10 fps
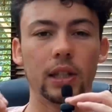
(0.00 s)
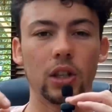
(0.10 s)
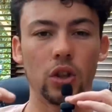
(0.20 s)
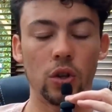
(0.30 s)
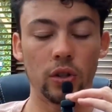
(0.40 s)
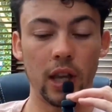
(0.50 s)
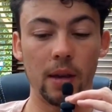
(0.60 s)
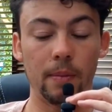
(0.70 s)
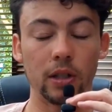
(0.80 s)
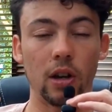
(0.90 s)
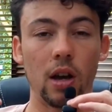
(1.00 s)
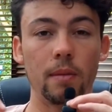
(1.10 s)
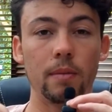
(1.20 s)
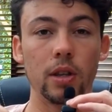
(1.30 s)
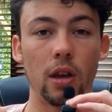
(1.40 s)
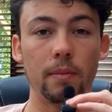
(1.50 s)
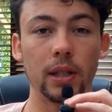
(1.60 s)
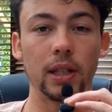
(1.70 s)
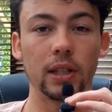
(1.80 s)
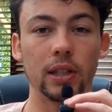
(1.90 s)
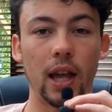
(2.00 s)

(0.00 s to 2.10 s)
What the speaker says: is not taking my time, missing